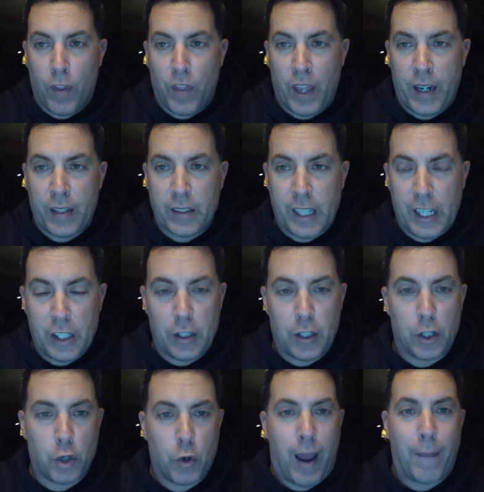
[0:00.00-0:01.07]
thing is teaching the
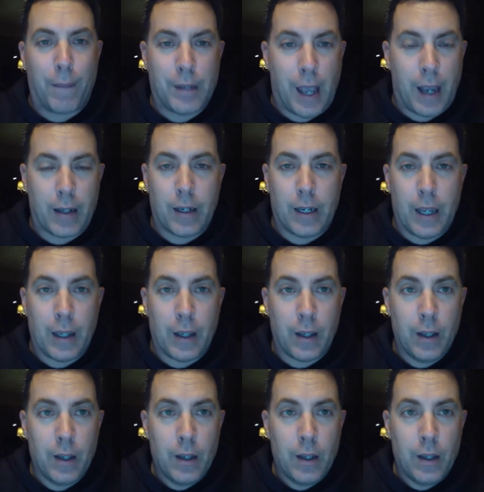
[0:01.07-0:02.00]
trap technique,